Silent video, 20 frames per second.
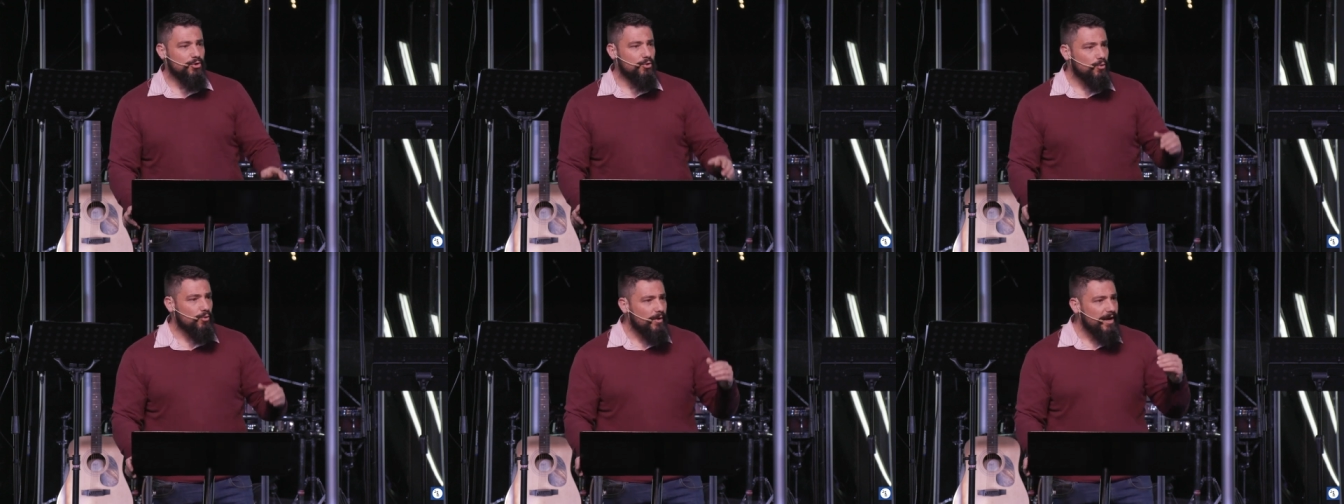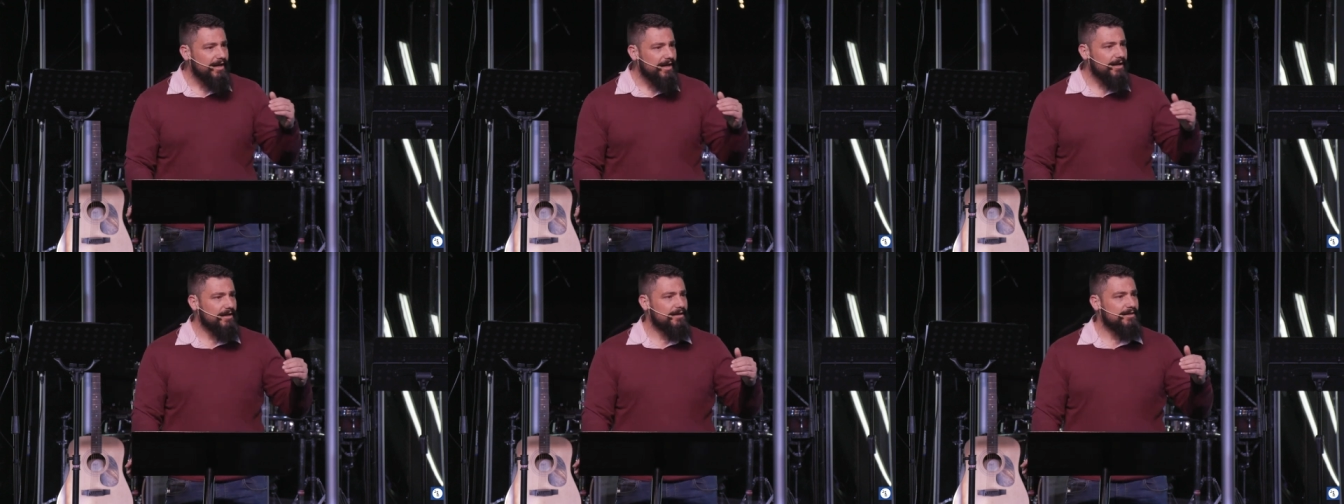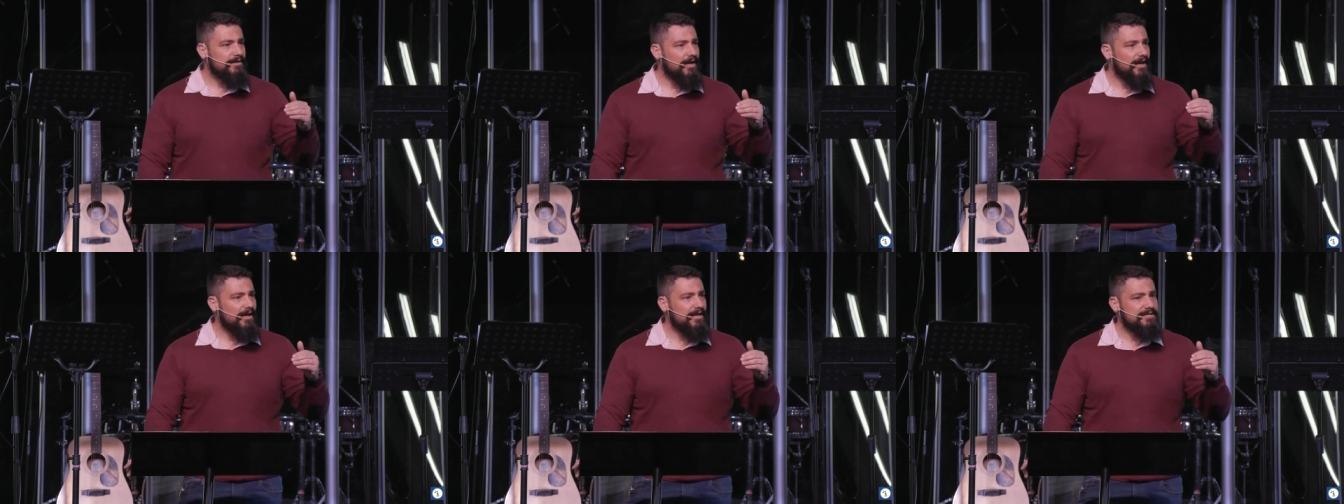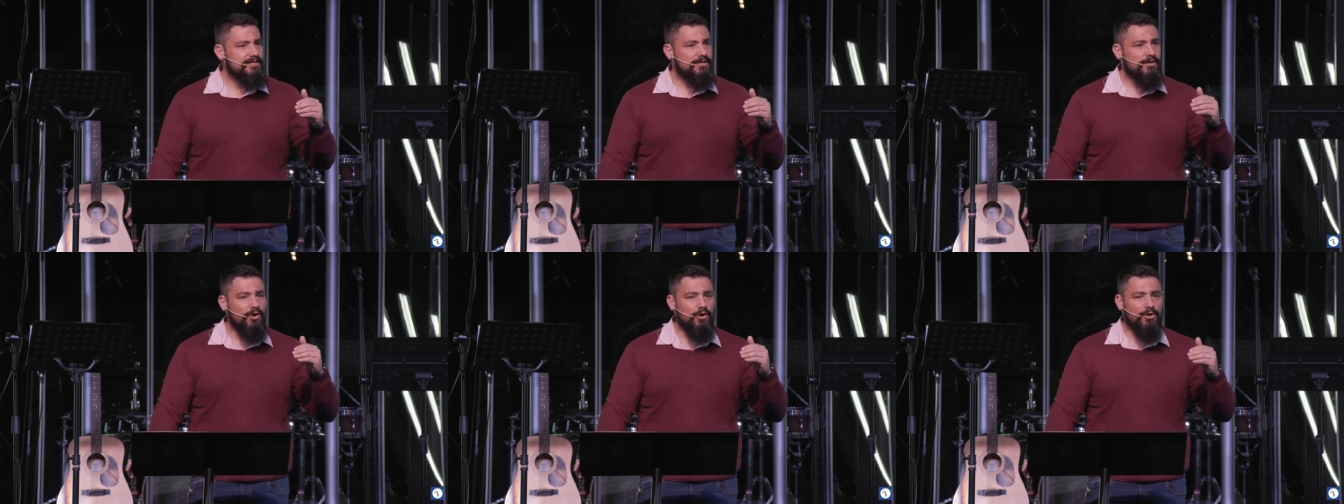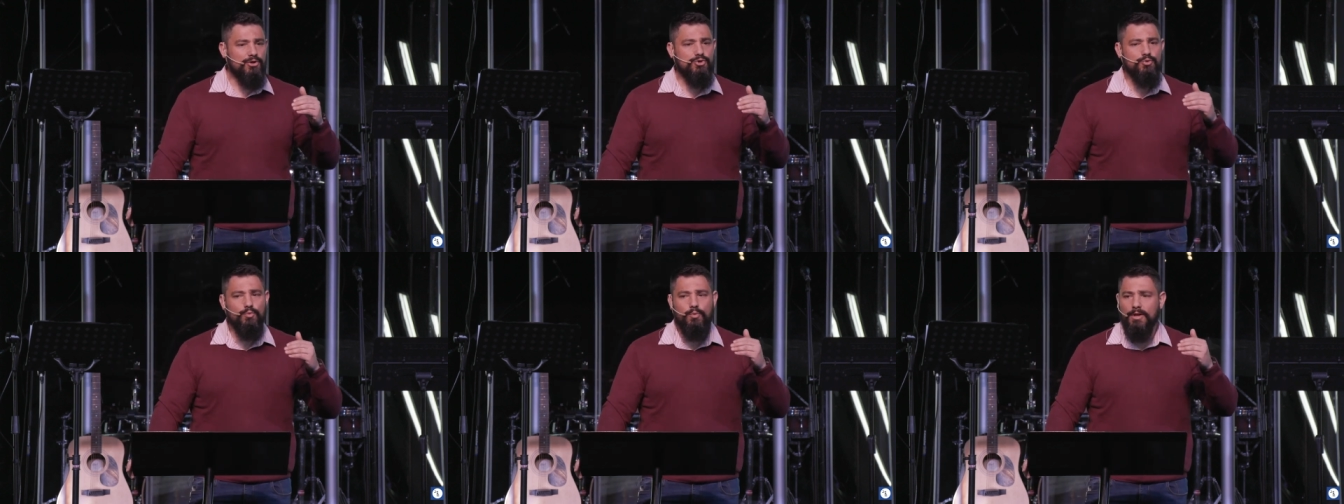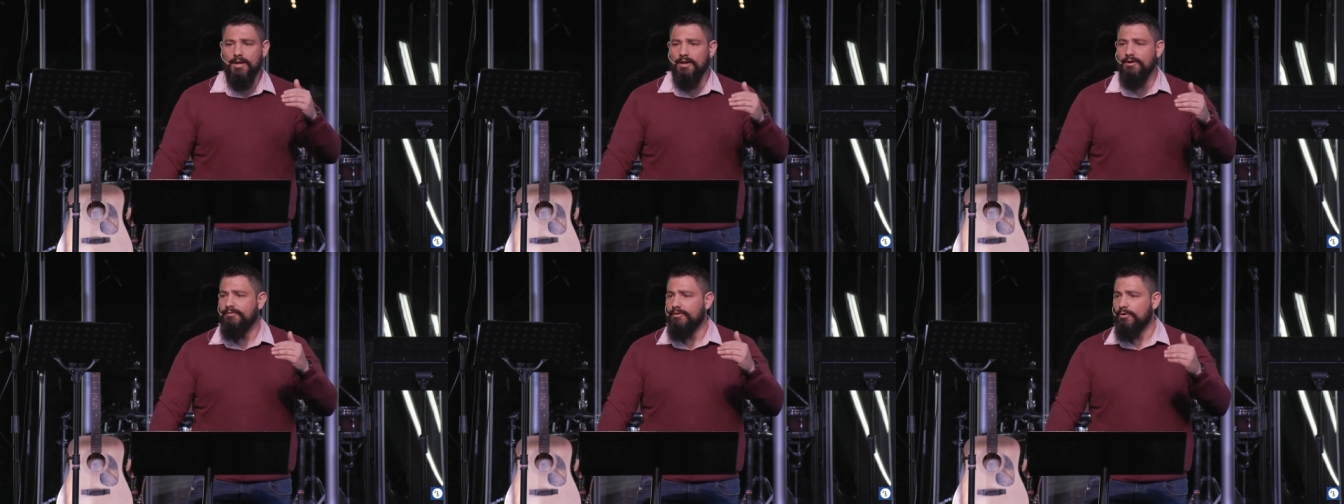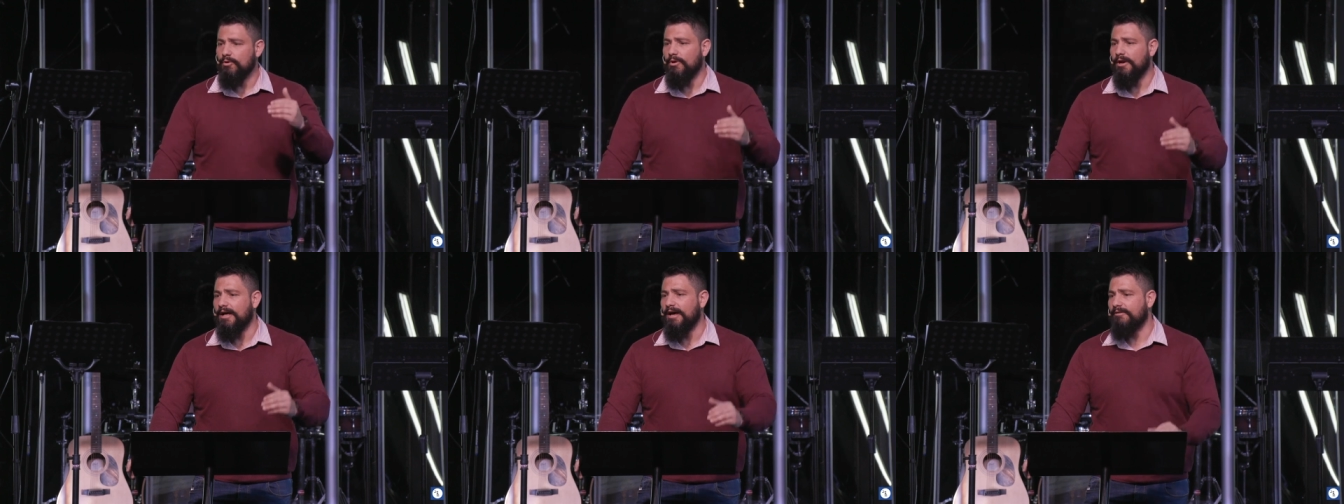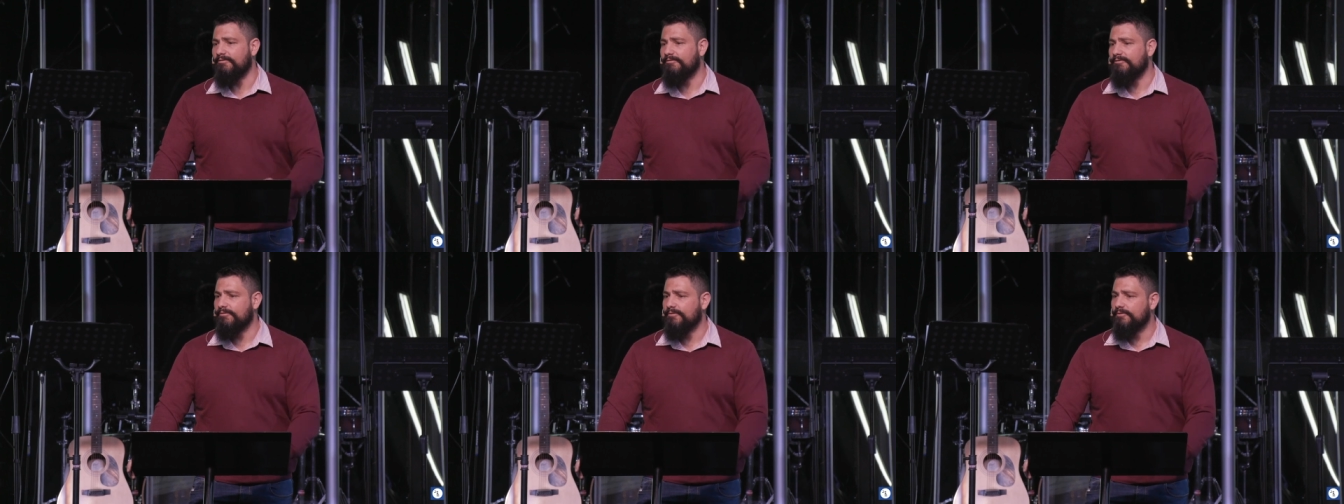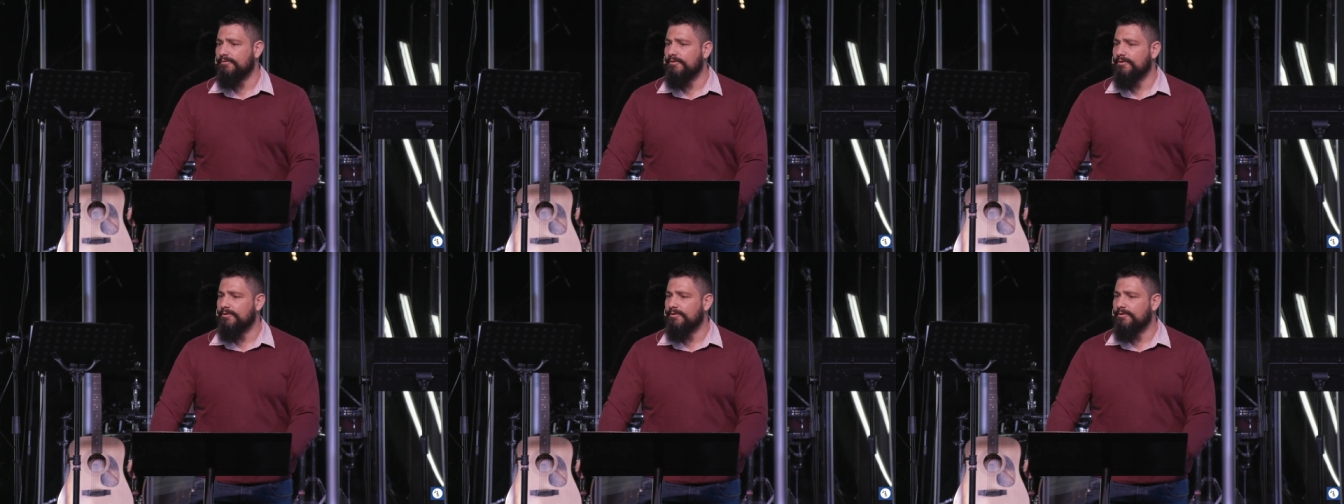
you recognize God's will over your life